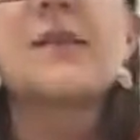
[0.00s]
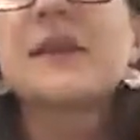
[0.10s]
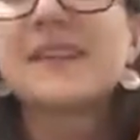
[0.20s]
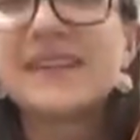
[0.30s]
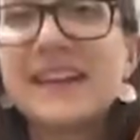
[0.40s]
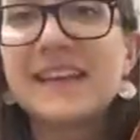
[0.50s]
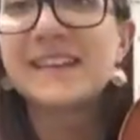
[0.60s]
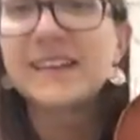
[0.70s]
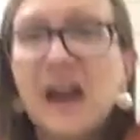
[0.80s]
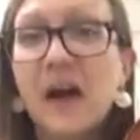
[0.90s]
because
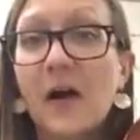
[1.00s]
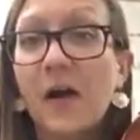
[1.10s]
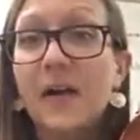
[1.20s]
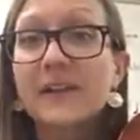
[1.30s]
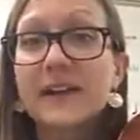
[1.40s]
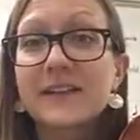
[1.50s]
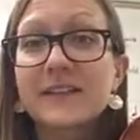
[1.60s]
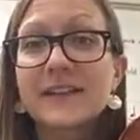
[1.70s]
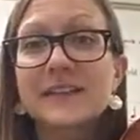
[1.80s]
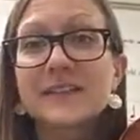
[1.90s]
these are
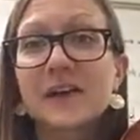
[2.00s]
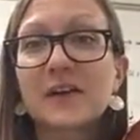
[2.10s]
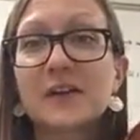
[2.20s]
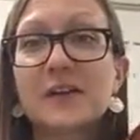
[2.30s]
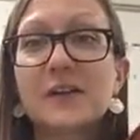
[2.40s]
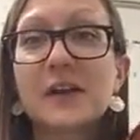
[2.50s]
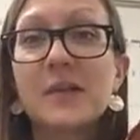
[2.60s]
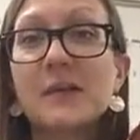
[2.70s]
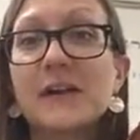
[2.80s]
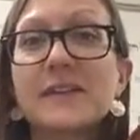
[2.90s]
testing songs for your
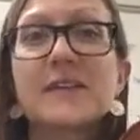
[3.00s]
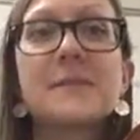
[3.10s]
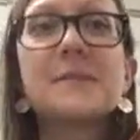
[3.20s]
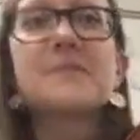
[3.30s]
green belt.